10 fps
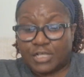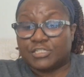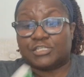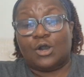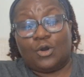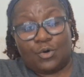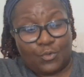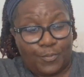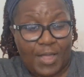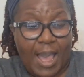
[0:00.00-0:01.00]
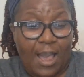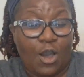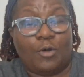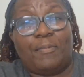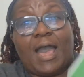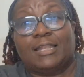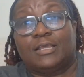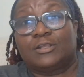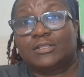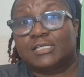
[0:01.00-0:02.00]
So, I hope
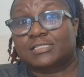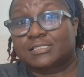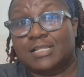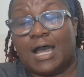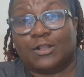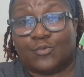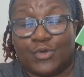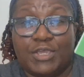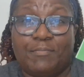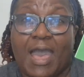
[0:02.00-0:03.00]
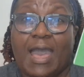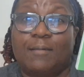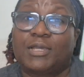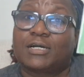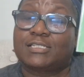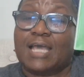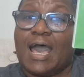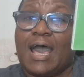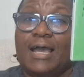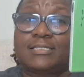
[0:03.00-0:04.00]
this is not a rebuy because
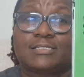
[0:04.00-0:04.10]
I